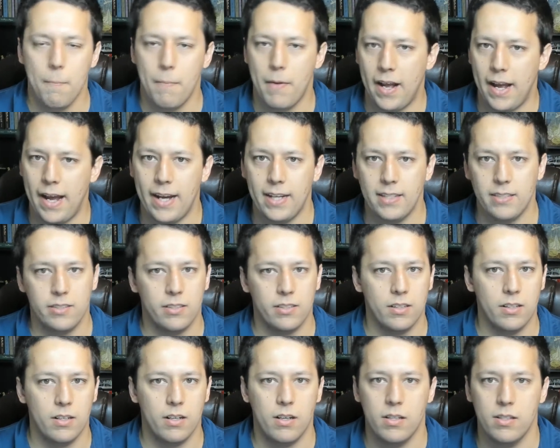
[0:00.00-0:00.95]

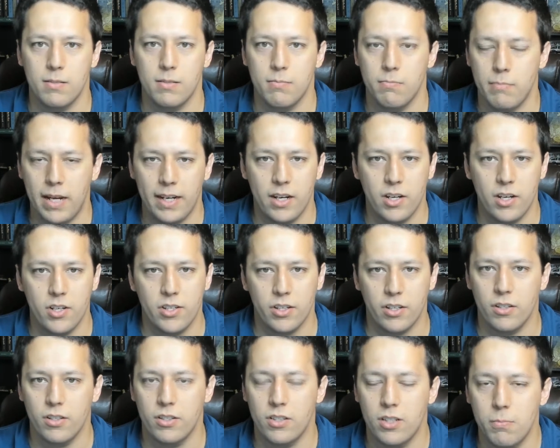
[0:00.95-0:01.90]
pastors,
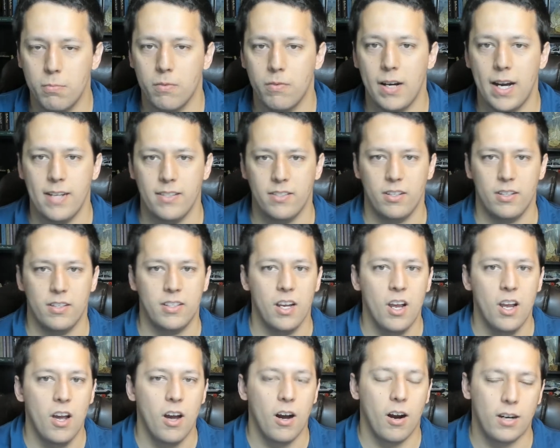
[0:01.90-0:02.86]
managers, supervisors
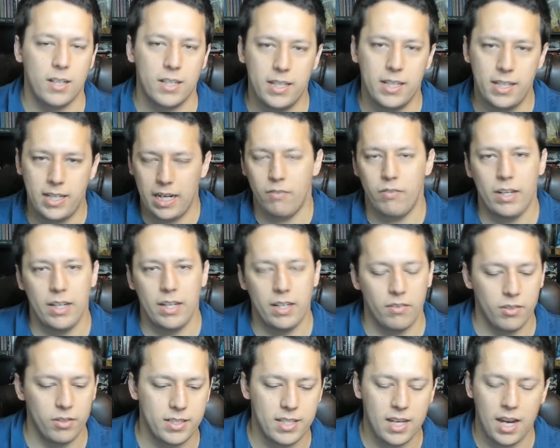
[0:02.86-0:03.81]
are giving of
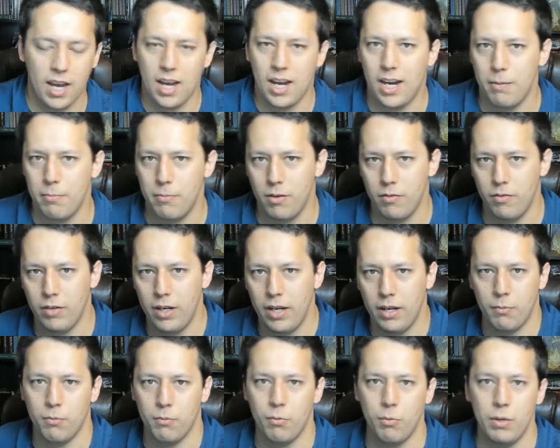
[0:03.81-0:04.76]
their time, of
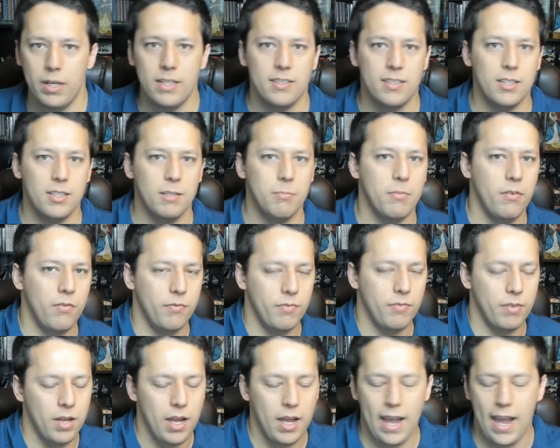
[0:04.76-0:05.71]
wisdom,
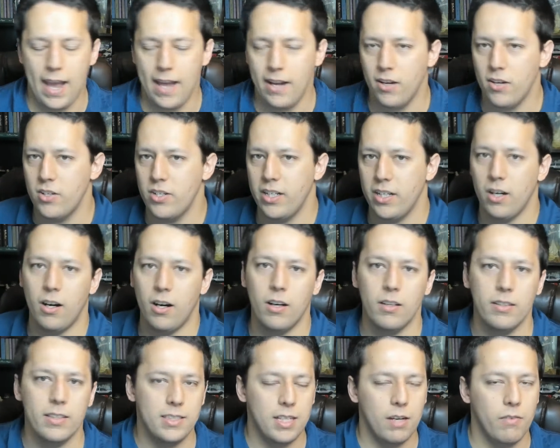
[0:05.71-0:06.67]
of energy, all
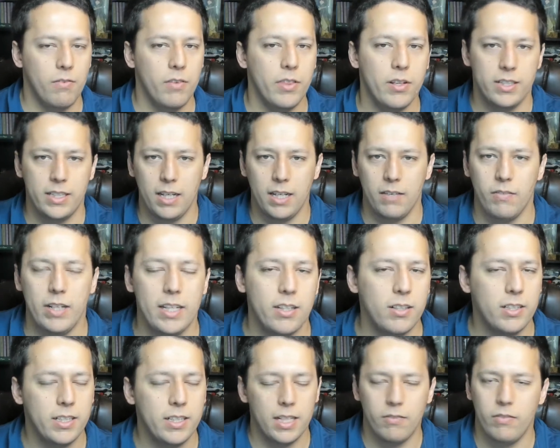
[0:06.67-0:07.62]
this stuff, and they're giving and
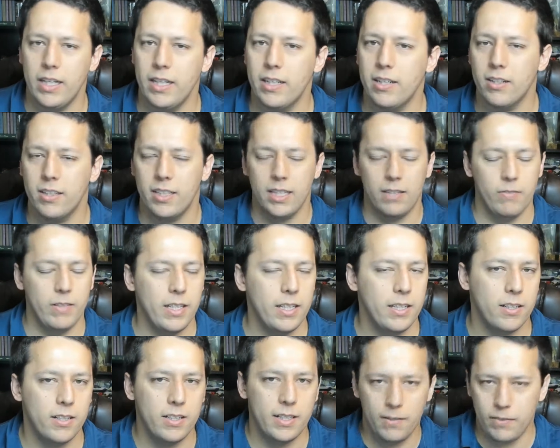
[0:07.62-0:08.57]
they're giving and they're giving and
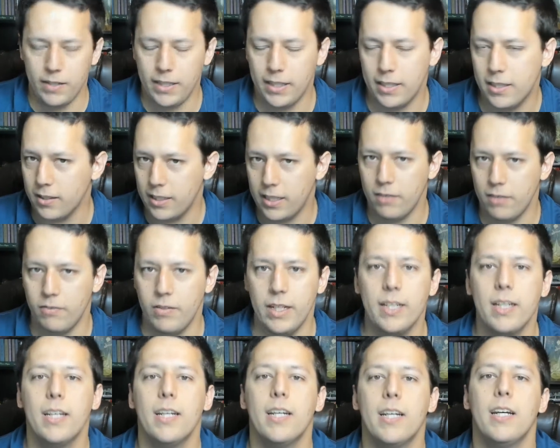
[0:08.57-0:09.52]
they're giving and they're giving.